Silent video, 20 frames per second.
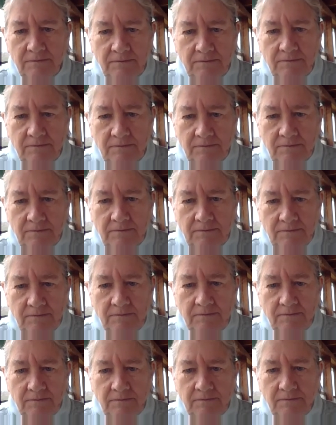
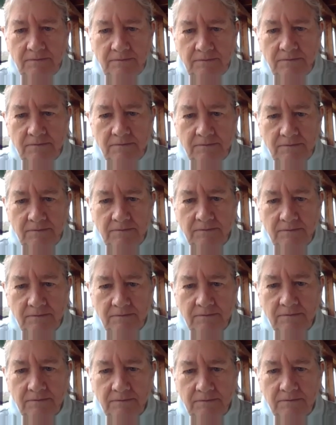
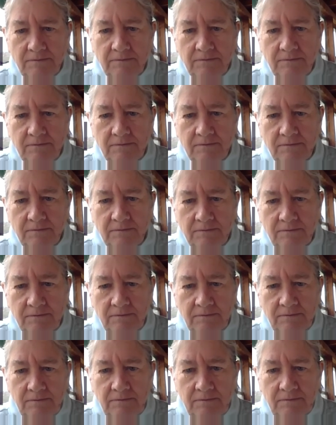
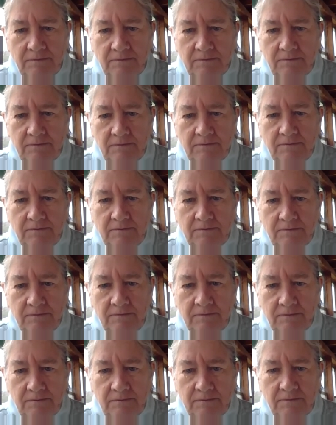
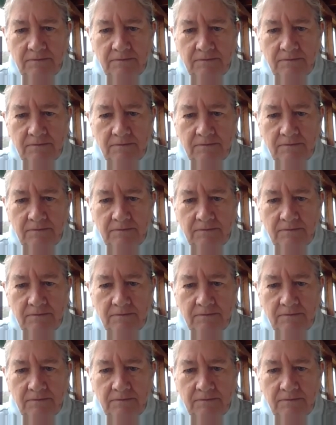(silent)